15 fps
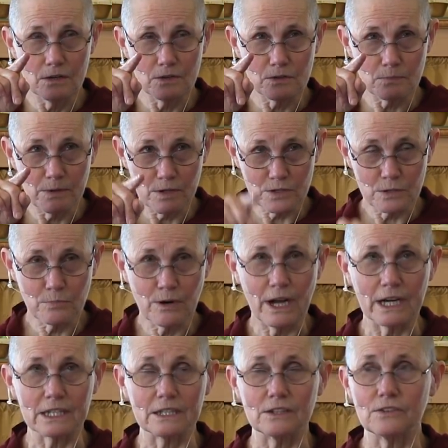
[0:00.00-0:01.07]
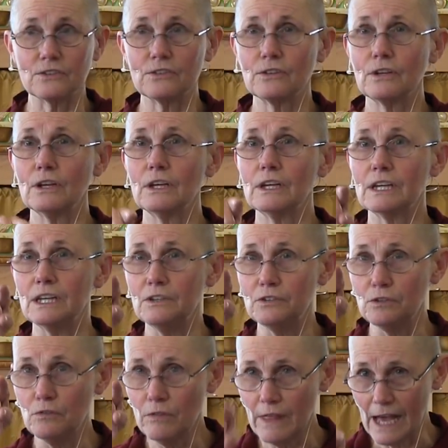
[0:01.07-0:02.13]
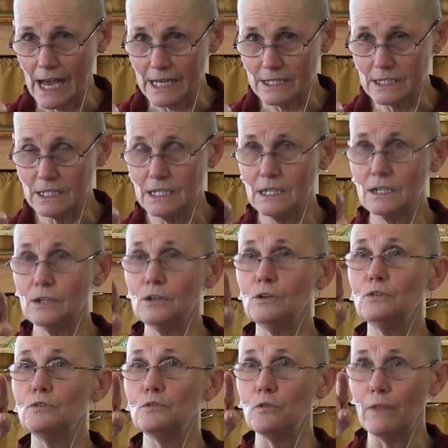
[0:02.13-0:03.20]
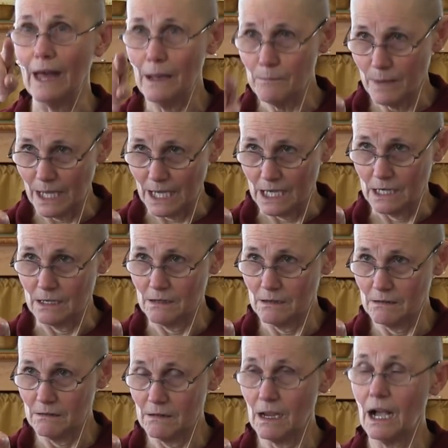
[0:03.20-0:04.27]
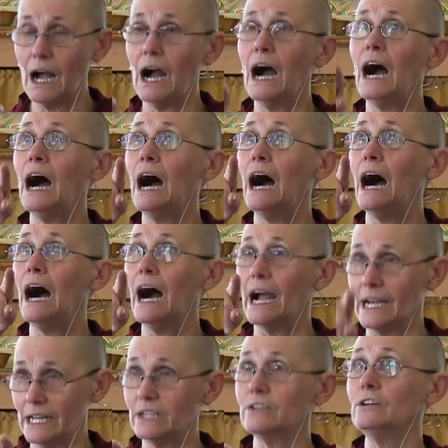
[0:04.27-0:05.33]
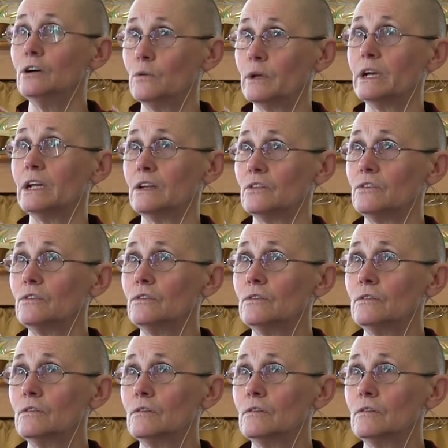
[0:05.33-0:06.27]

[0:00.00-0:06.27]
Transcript: spiritual practice can do that to that man, I need to know what it is.